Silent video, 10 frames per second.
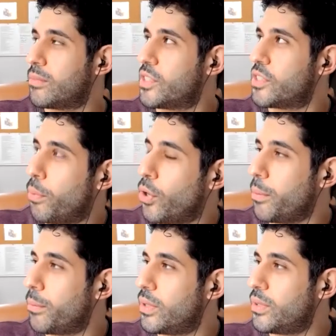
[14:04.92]

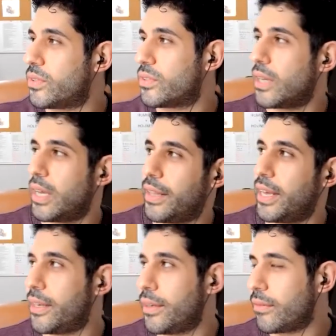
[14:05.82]
disappointments, and
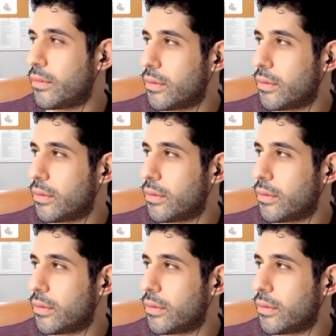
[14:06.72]
then